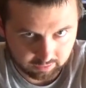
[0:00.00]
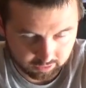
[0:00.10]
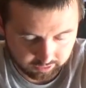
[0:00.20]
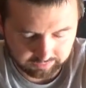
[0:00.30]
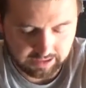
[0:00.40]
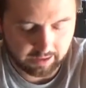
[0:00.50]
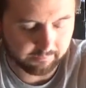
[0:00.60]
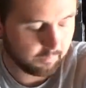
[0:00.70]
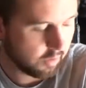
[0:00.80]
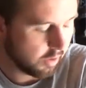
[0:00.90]
doing that.
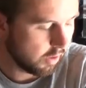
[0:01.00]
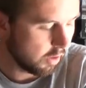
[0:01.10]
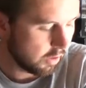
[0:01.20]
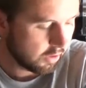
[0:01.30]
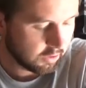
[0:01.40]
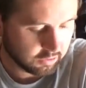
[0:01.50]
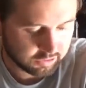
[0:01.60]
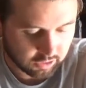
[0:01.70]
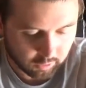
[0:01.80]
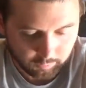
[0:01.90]

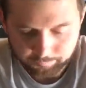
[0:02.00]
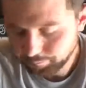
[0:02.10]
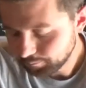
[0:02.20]
So